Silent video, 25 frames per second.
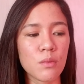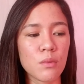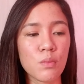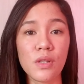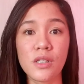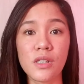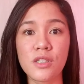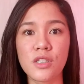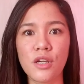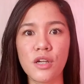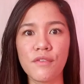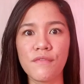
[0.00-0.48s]

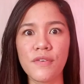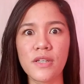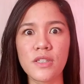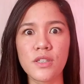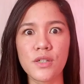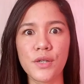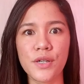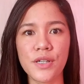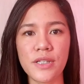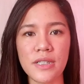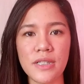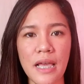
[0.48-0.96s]
will serve
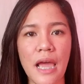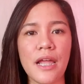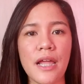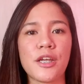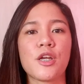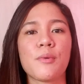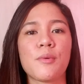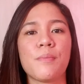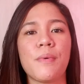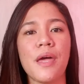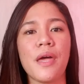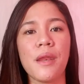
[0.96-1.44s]
as your
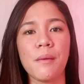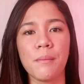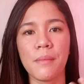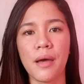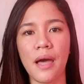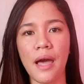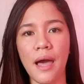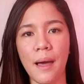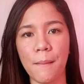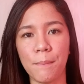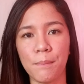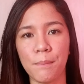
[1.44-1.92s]
scanner para
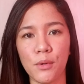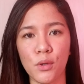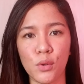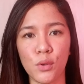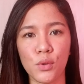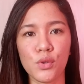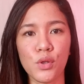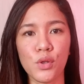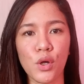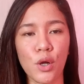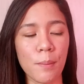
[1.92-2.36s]
ma-upload